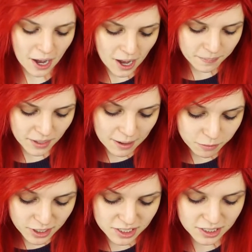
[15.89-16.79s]

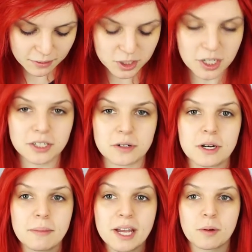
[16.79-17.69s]
And recently they started
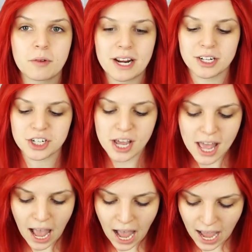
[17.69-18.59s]
doing a makeup range
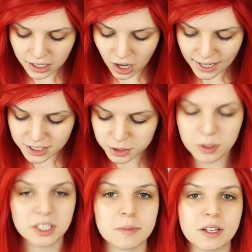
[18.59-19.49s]
and I just
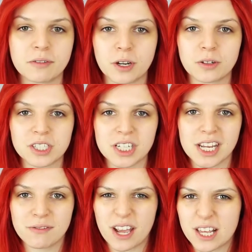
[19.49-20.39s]
wanted to make a video to
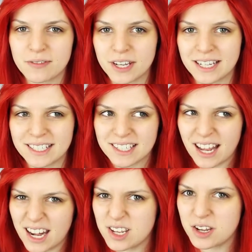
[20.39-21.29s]
see if any of it is
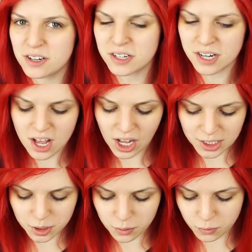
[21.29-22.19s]
any good.
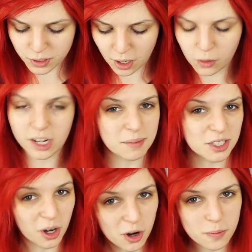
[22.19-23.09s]
I don't really hold out
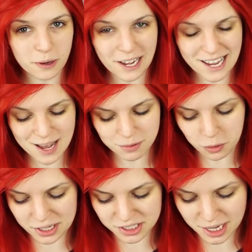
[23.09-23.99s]
much hope, I am
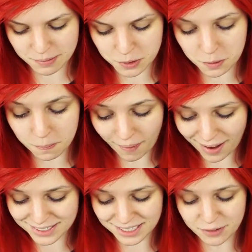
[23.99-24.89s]
quite skeptical,
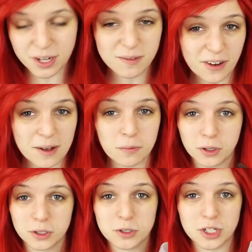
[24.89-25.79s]
but if we can find
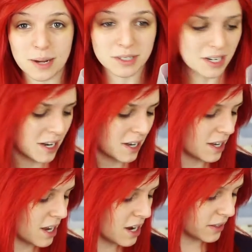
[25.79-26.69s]
one or two gems in here,
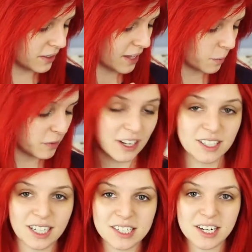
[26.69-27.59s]
then that would be
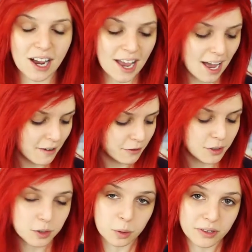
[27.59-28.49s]
fantastic. I have
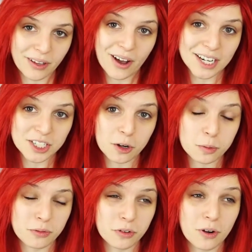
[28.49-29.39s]
used one of their
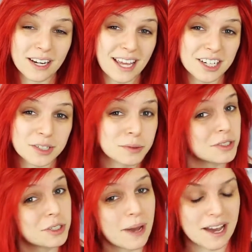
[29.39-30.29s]
eyeshadows before and it actually
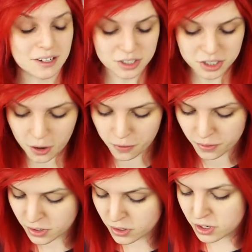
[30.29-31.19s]
wasn't too bad. So,
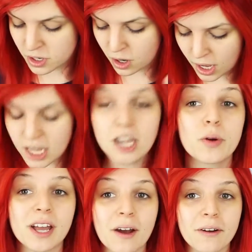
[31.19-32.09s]
here we go.